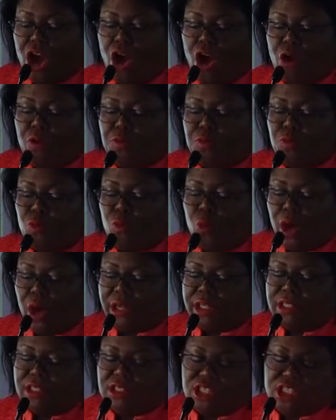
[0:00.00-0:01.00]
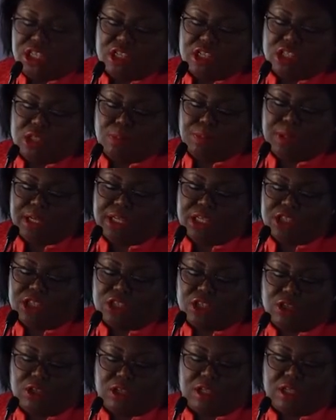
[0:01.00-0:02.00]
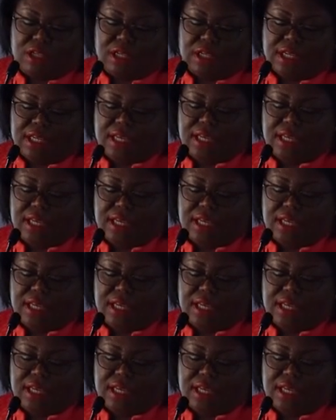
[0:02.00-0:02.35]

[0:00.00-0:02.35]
of what geospatial